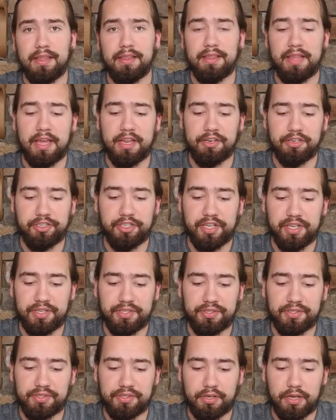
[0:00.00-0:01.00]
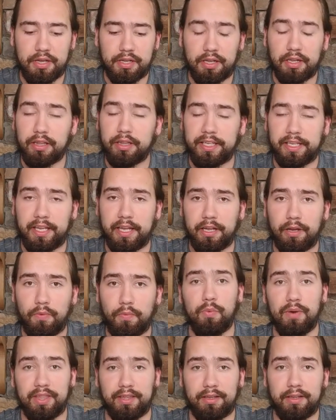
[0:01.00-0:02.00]
than just clicking
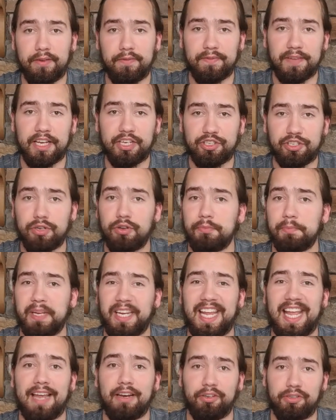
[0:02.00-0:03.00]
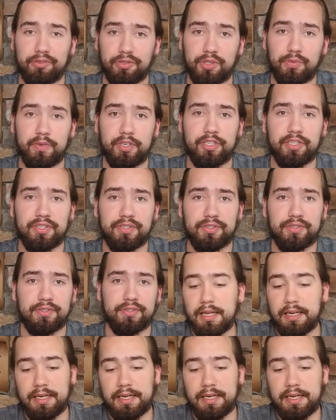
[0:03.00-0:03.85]
with conventional mechanical switches.